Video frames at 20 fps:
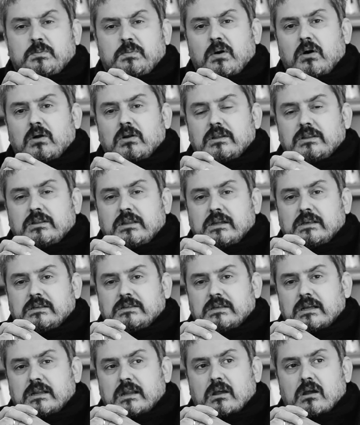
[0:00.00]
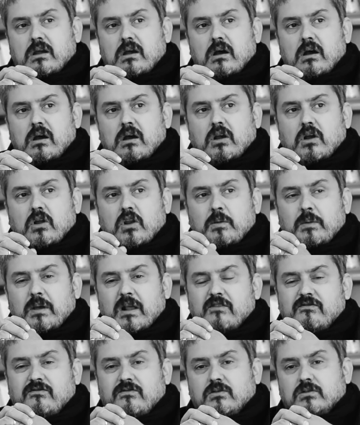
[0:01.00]
politics, and
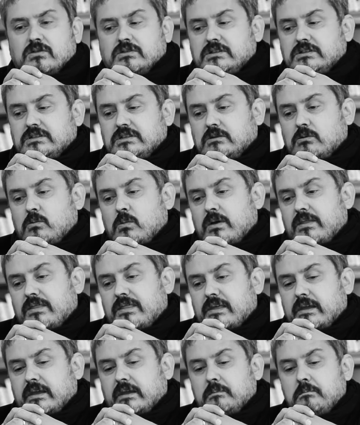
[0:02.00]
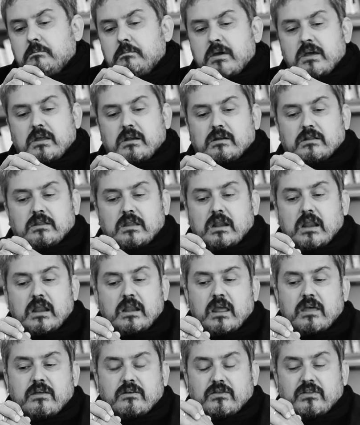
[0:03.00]
economical forces in one thing better than
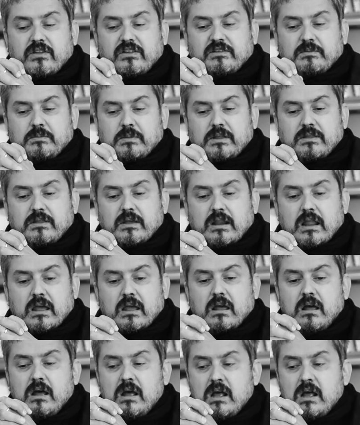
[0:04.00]
any other discipline than I,